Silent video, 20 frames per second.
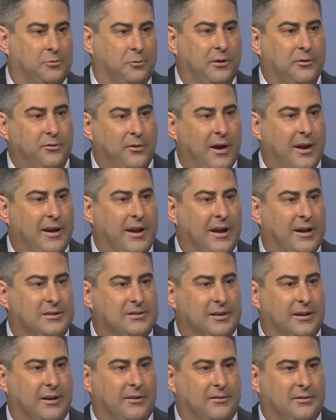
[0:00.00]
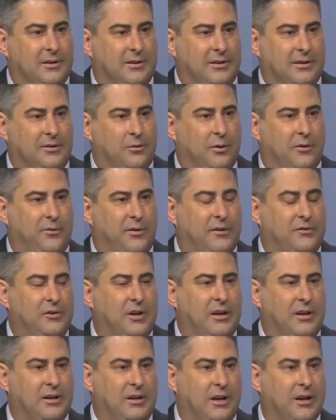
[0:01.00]
refinancing it into a
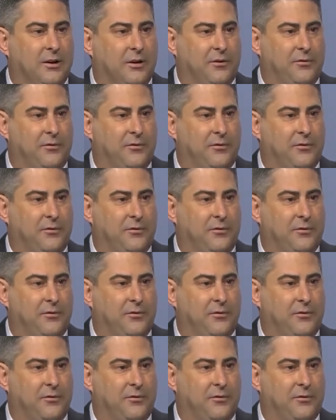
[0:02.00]
15-year